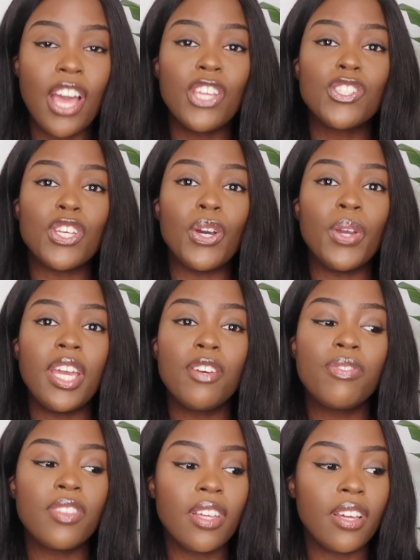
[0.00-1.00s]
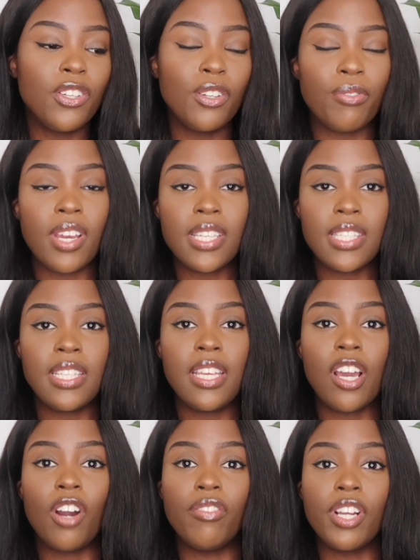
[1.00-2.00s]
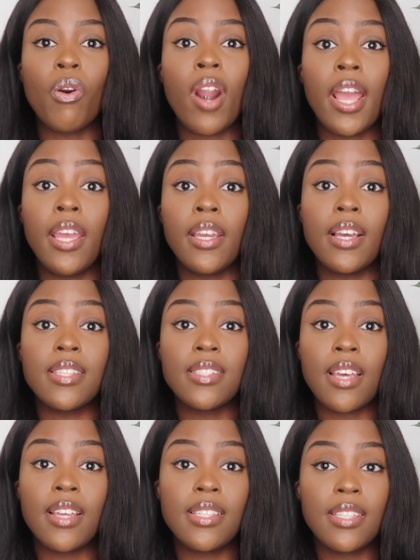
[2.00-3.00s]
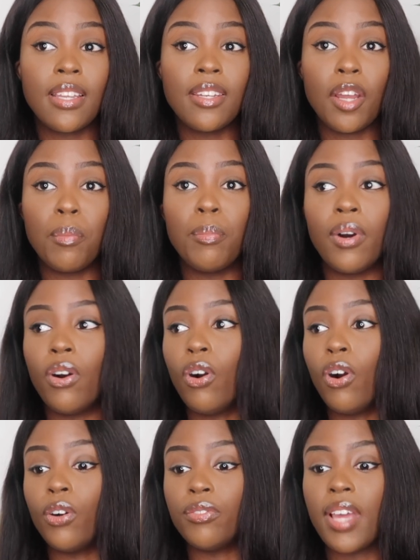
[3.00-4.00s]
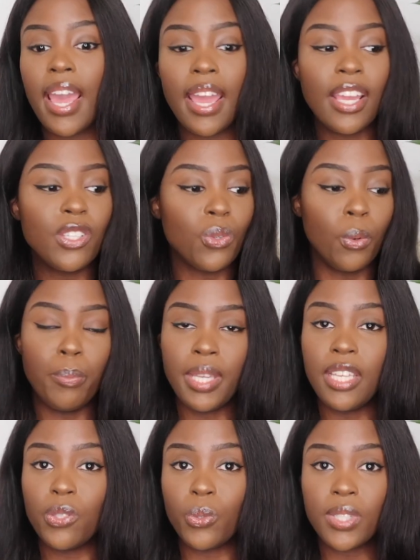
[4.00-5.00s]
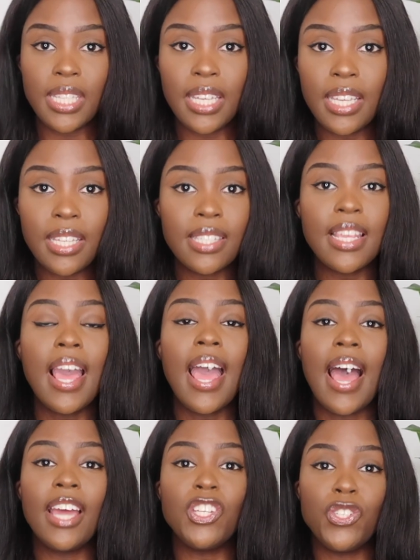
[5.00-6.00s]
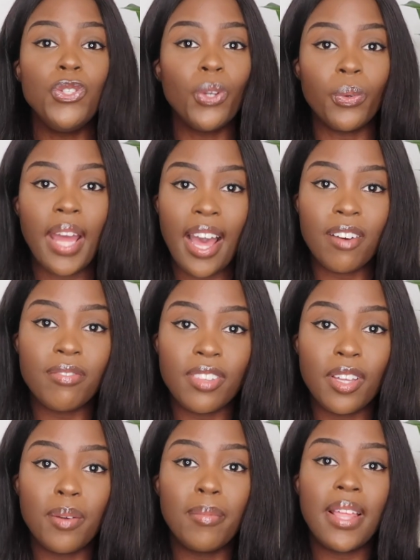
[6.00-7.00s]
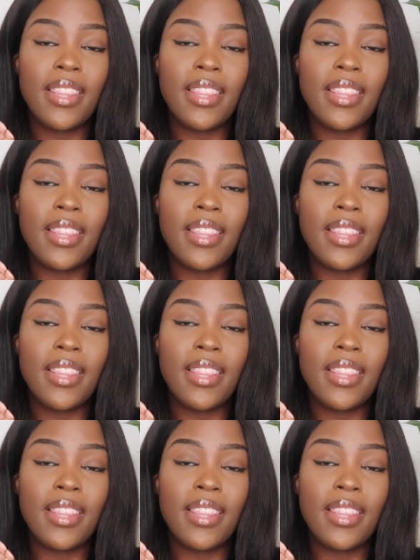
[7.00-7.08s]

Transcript: So if the university are requiring a certain number of A's or B's or C's and you don't have them,